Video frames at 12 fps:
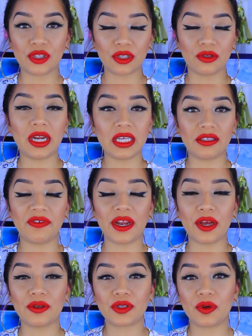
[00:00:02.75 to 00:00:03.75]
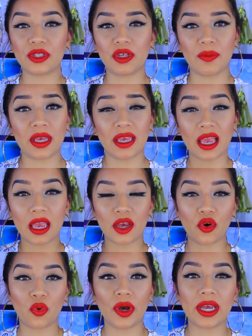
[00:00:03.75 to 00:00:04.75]
So today's video is going to be
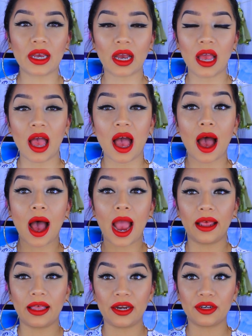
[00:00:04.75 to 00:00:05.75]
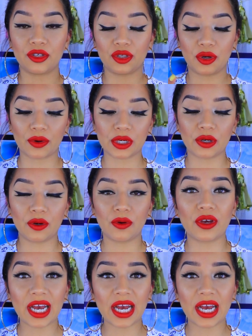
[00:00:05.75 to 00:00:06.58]
a quick eyeliner tutorial.